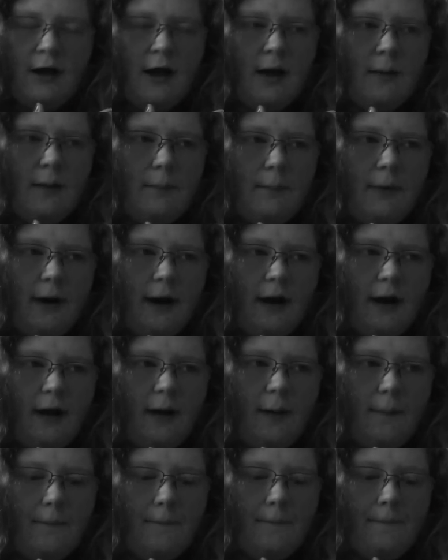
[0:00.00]
but
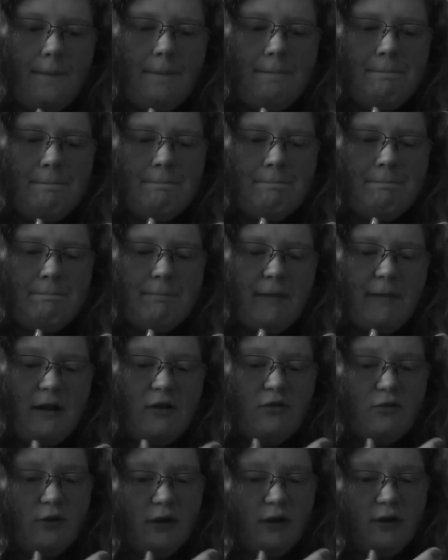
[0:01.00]
um, and
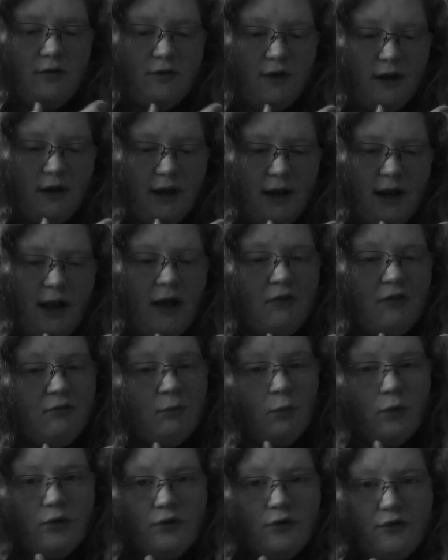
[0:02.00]
it's really funny, and I have
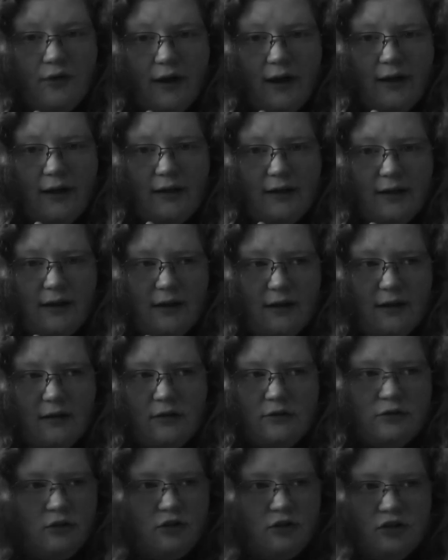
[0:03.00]
more of that than
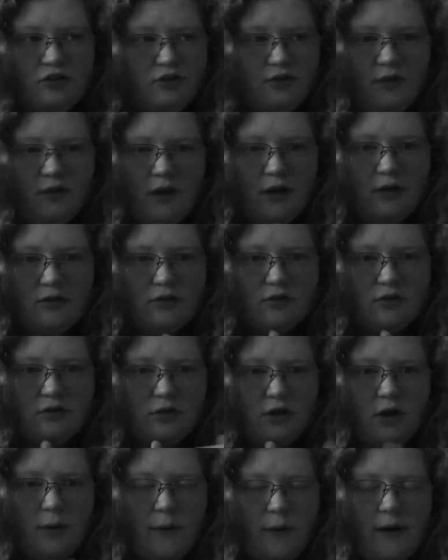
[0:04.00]
GinjaVlogs or
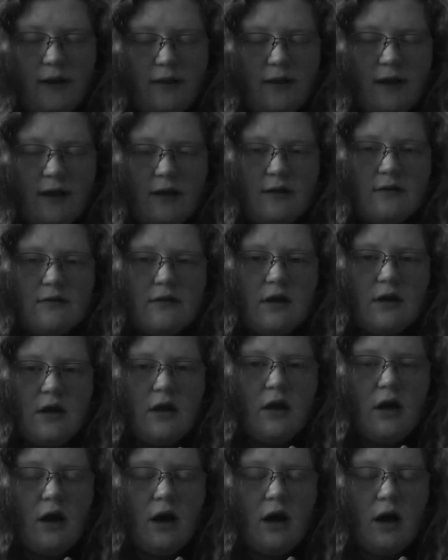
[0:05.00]
you know anything else.
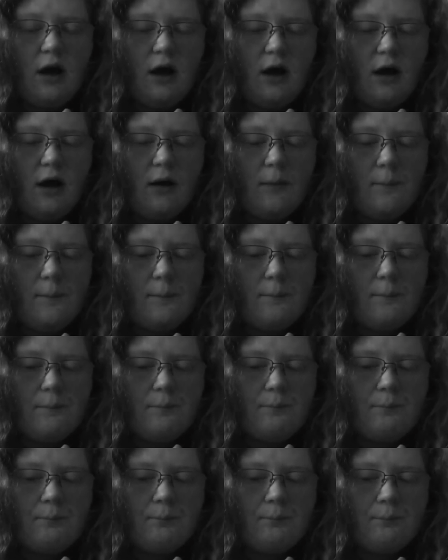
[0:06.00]
Um,
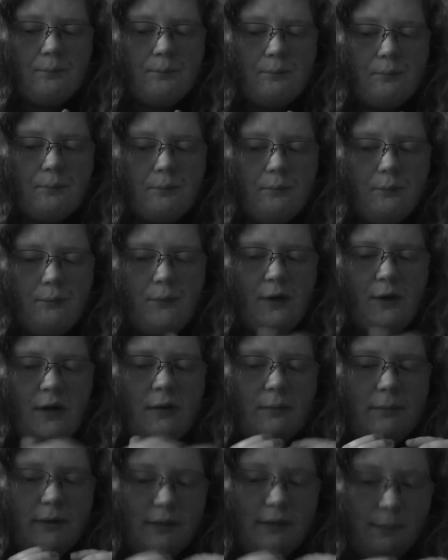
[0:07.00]

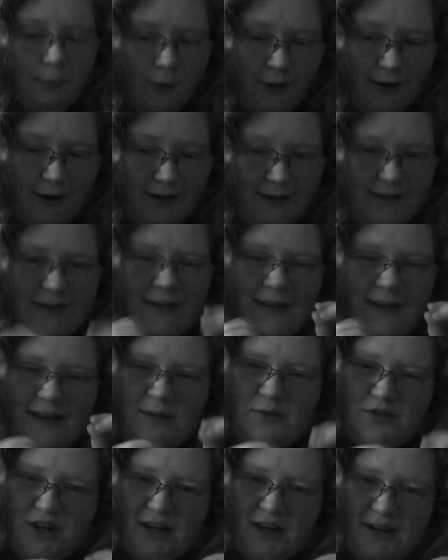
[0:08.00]
but the point is, that I'm
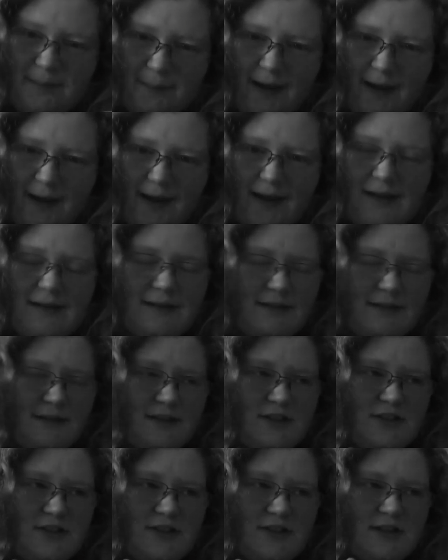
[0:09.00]
trying to make is
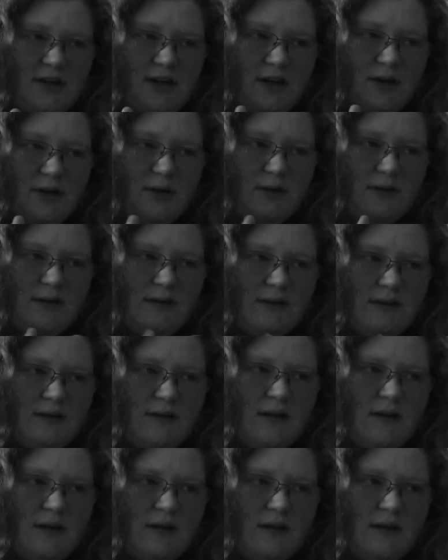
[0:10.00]
NinjasStareAtGoats is